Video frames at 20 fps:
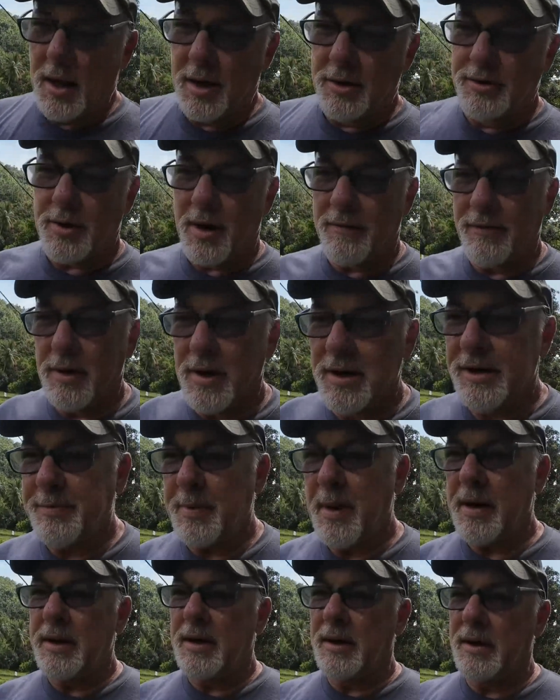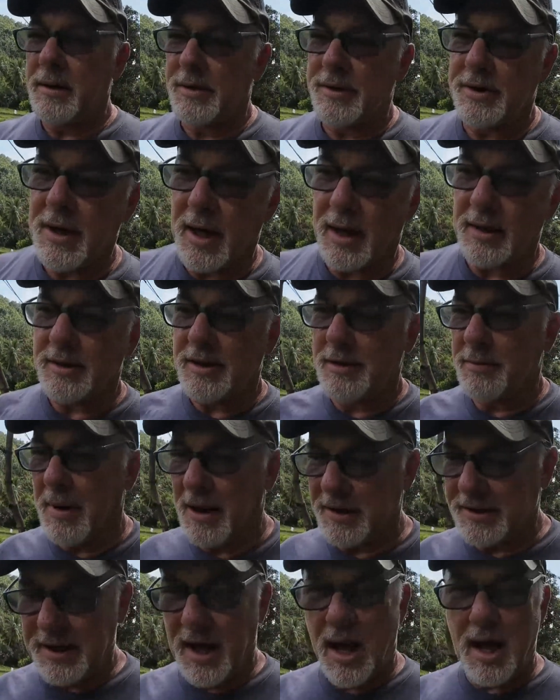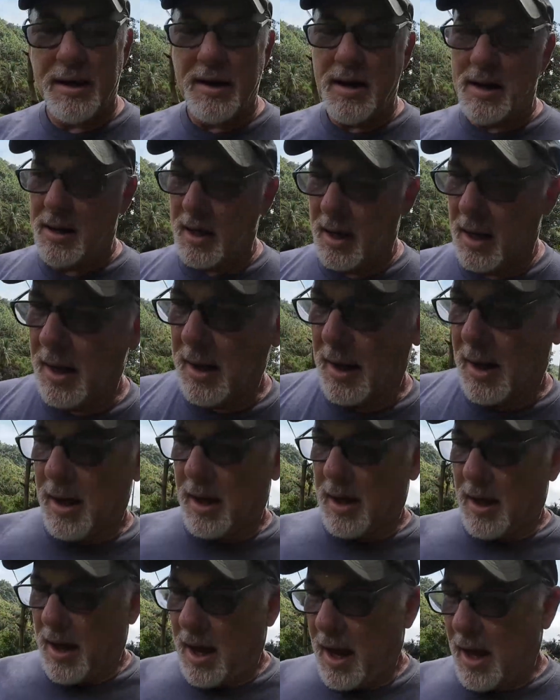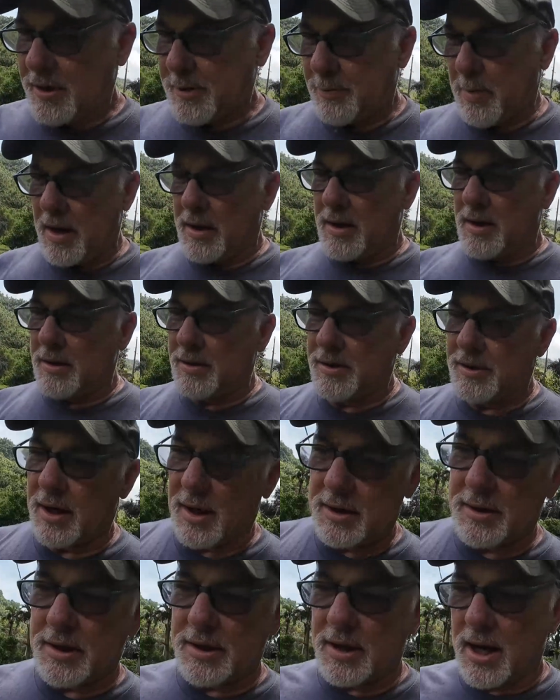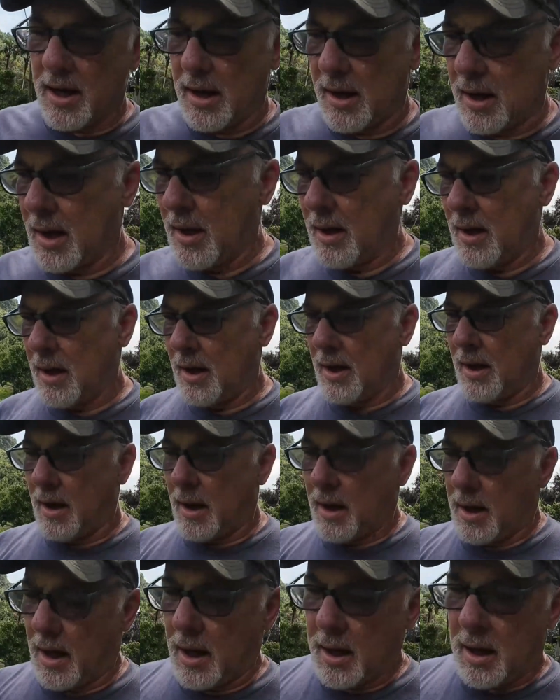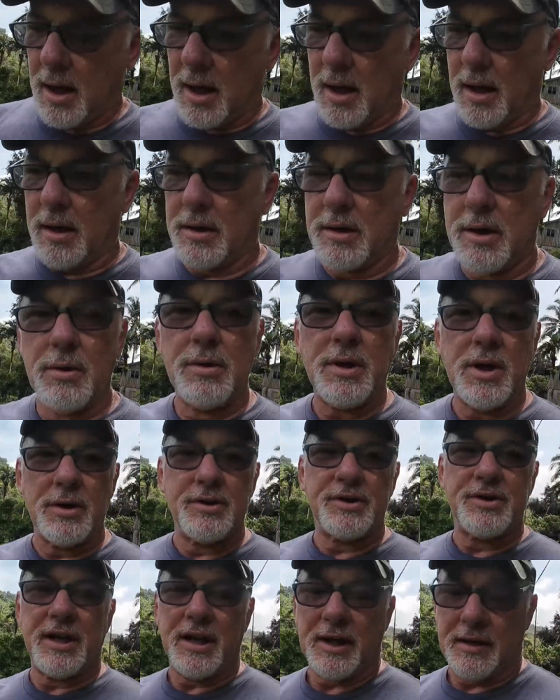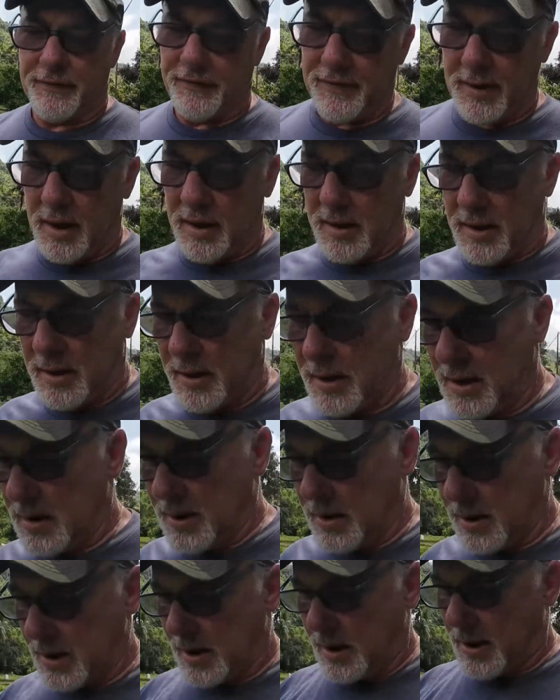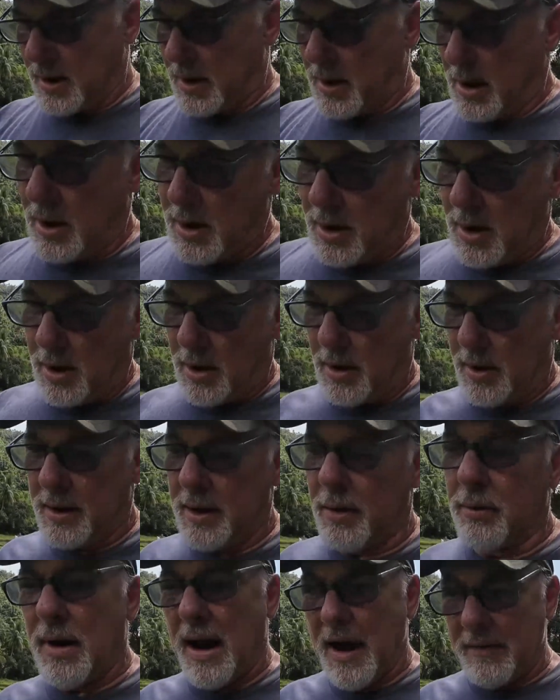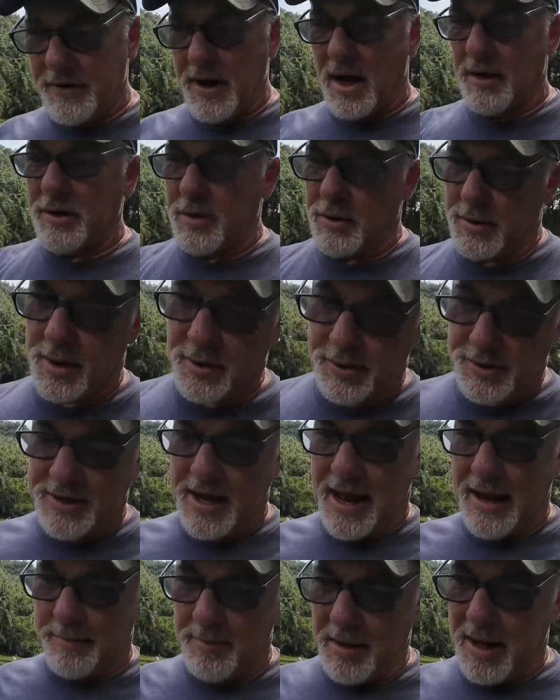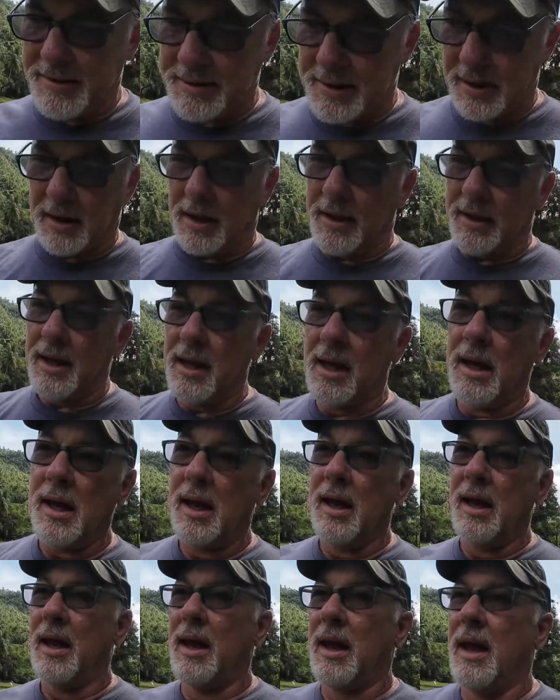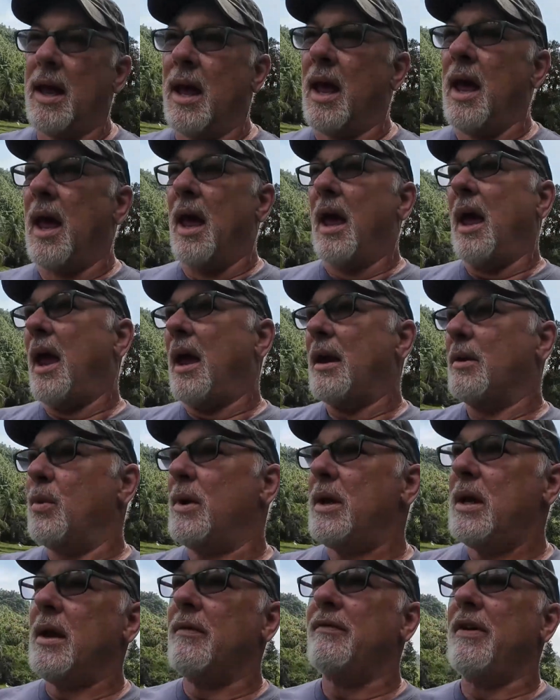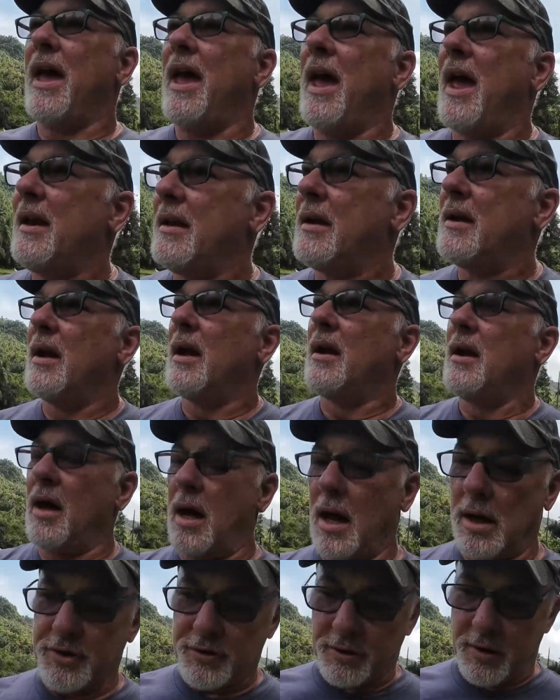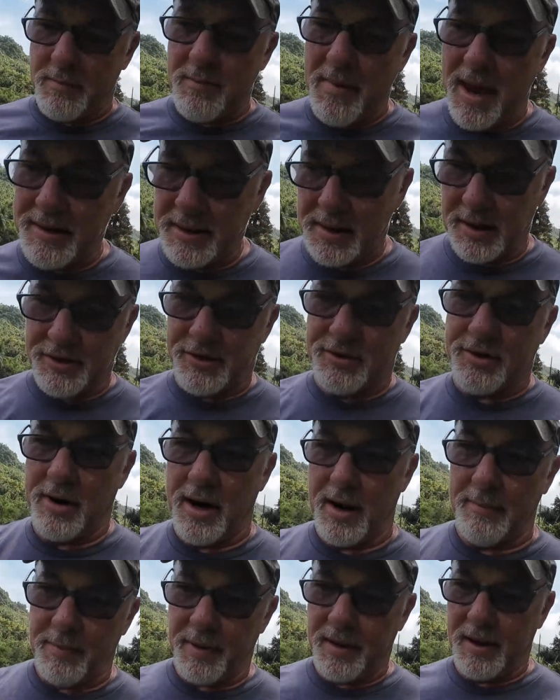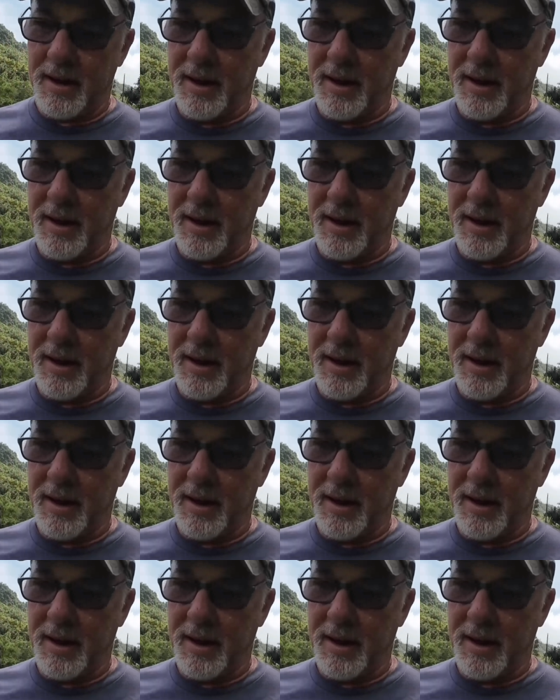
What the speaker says: Trevor has been here since, my son has been here since New Year's Eve, or he arrived on New Year's Day, basically. And we have had a tremendous trip.